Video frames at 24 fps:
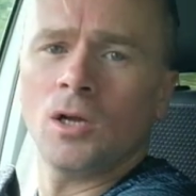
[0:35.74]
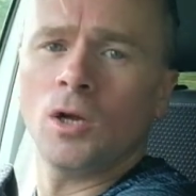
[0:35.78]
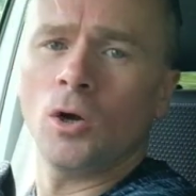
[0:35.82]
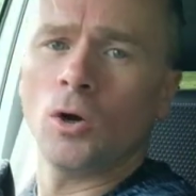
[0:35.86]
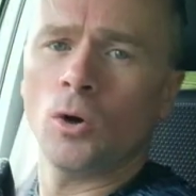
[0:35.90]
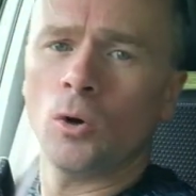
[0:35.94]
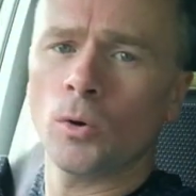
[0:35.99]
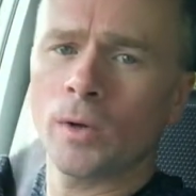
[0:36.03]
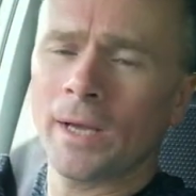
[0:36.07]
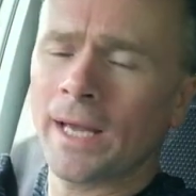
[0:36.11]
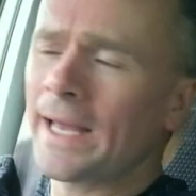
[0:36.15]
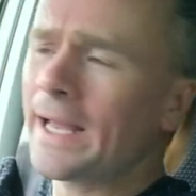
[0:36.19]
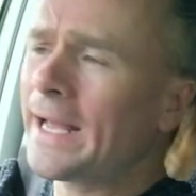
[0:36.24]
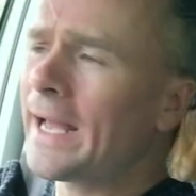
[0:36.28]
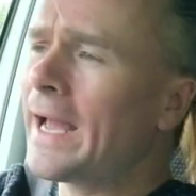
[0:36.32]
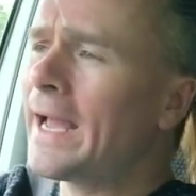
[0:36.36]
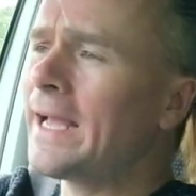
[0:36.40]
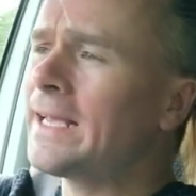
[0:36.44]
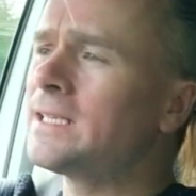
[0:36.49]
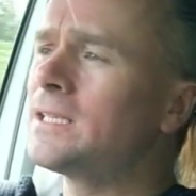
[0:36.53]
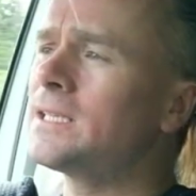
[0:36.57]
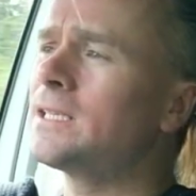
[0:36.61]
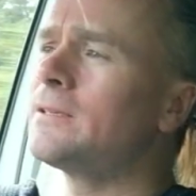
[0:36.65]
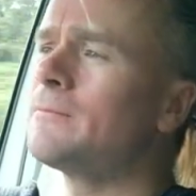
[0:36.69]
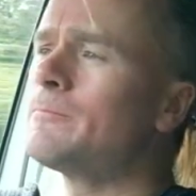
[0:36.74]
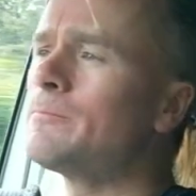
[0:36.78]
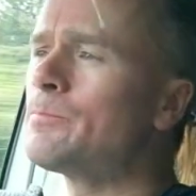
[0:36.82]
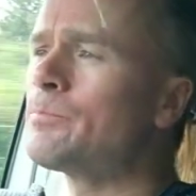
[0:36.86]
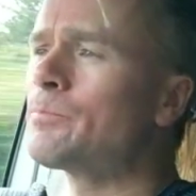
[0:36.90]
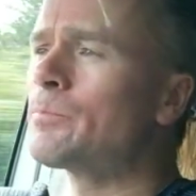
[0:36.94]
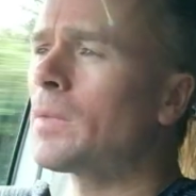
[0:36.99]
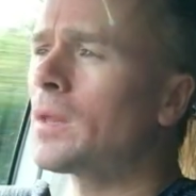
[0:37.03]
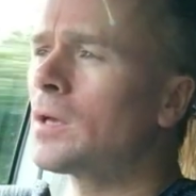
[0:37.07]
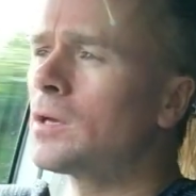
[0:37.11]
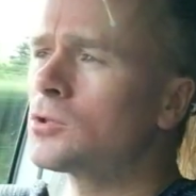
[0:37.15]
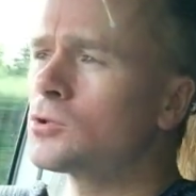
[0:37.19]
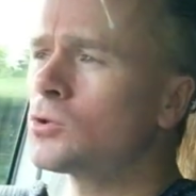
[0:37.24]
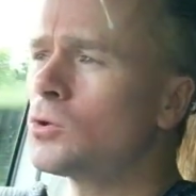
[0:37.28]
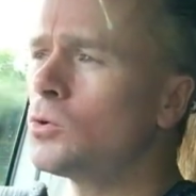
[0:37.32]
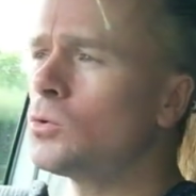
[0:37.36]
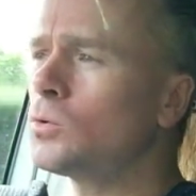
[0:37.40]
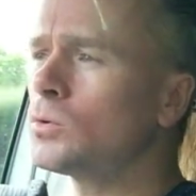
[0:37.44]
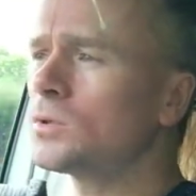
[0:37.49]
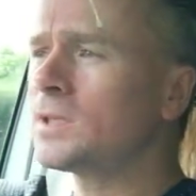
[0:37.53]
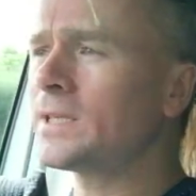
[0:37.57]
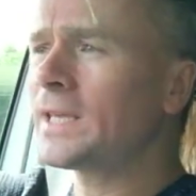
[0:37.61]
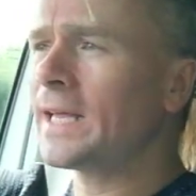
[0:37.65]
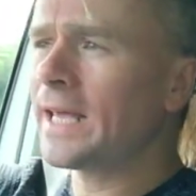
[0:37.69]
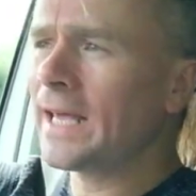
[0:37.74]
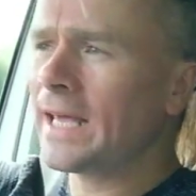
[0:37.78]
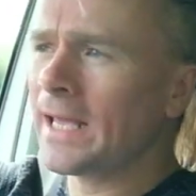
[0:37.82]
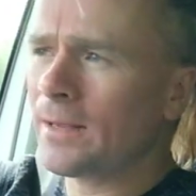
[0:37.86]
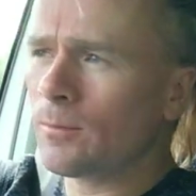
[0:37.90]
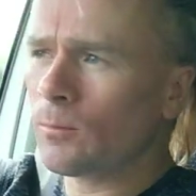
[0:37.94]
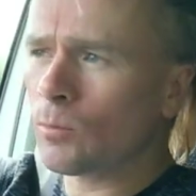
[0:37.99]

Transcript: Okay guys, so today